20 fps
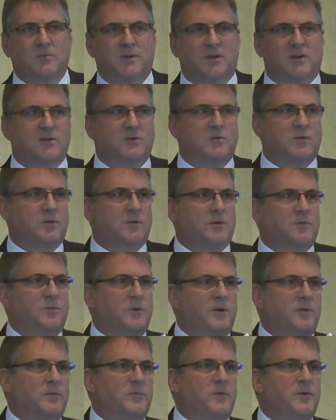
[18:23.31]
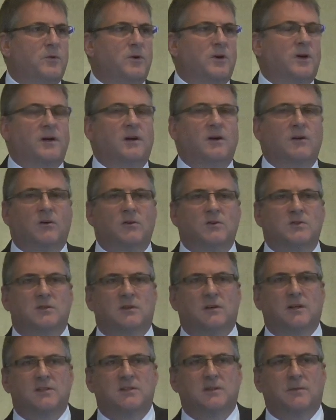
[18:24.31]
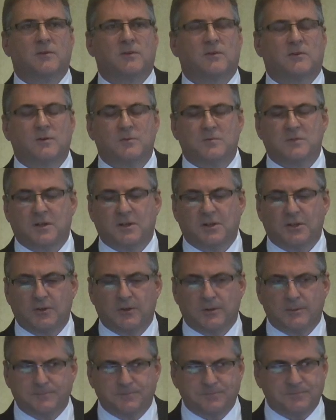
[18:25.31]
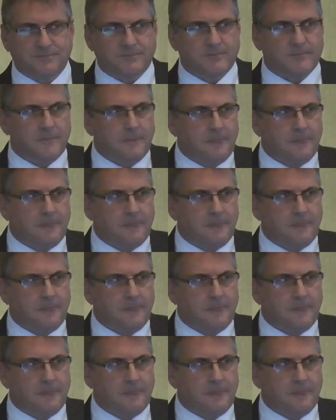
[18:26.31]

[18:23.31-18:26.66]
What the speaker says: because we would be working alongside some of the groups in Europe.